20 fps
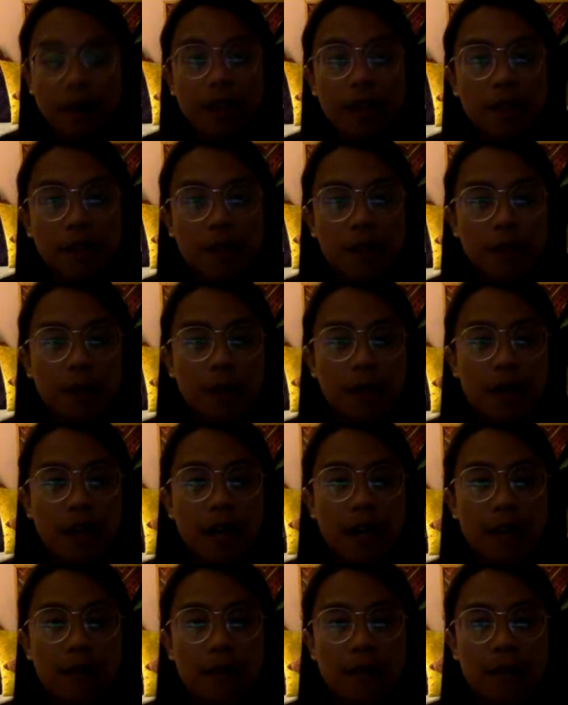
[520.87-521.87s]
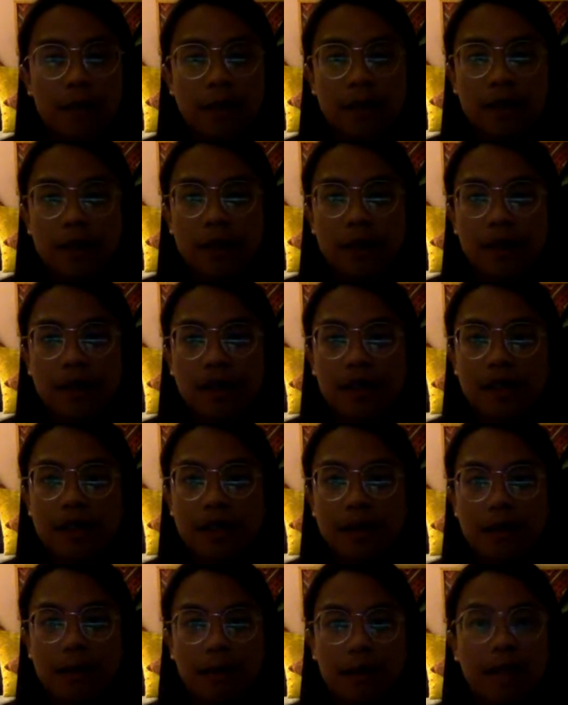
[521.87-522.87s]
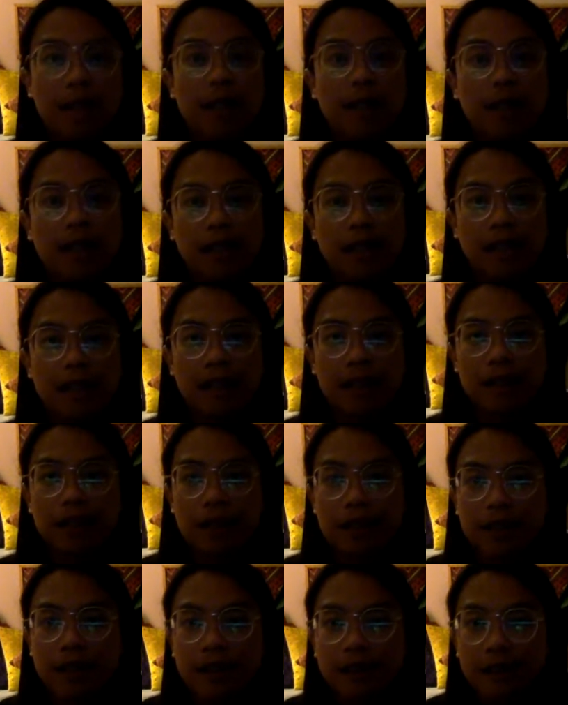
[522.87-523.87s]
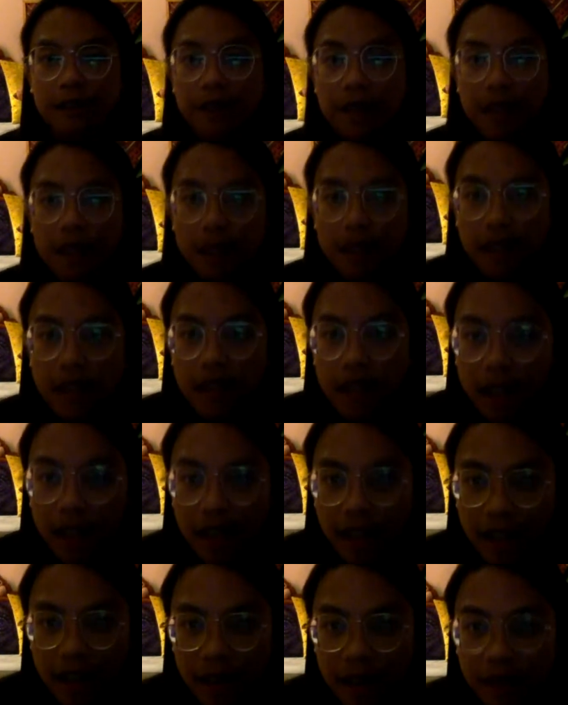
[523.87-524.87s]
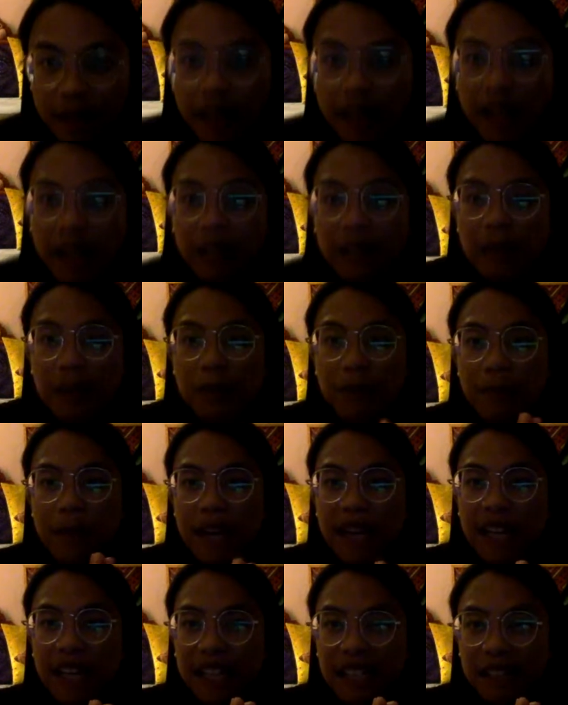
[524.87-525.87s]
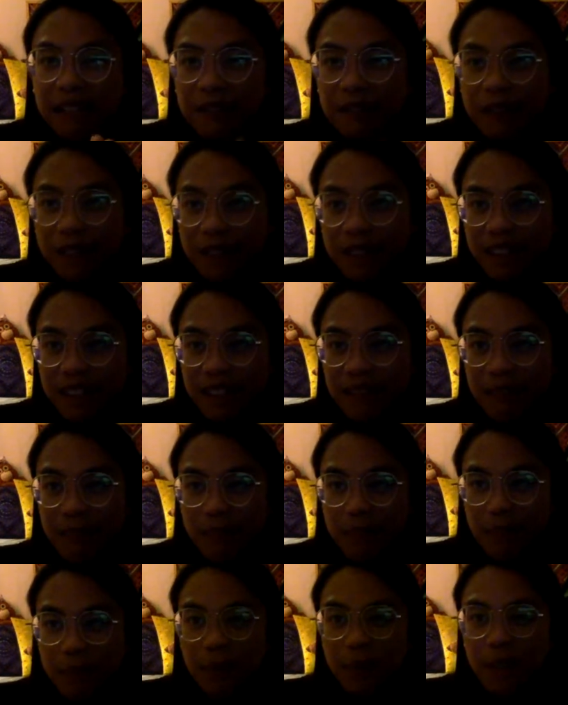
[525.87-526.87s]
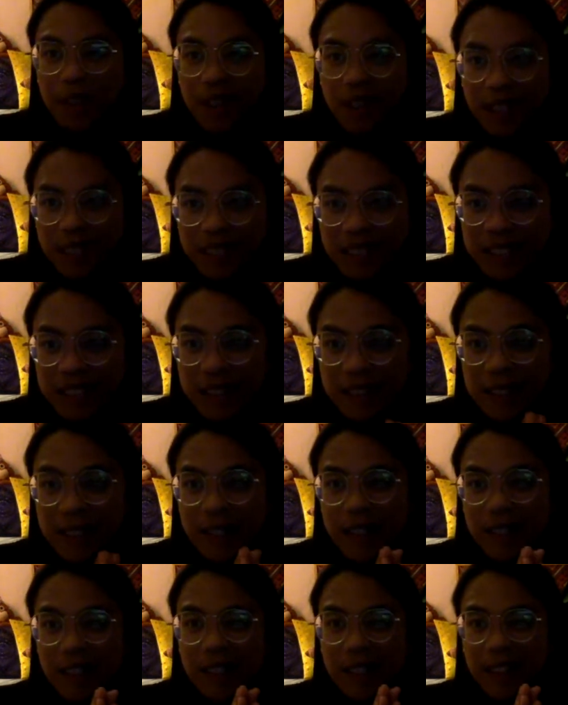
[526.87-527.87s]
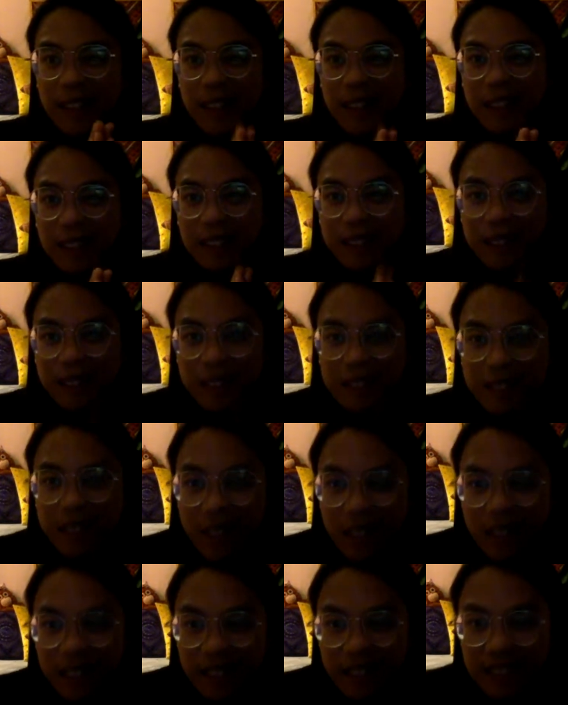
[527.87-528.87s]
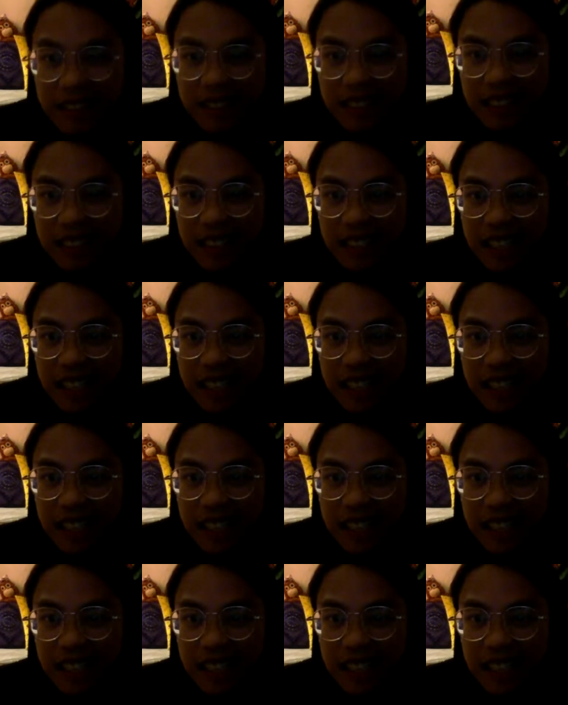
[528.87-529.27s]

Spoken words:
useful time so that you can start healing yourself. Thank you, Megan, for the purple hearts and the thank you and the stars.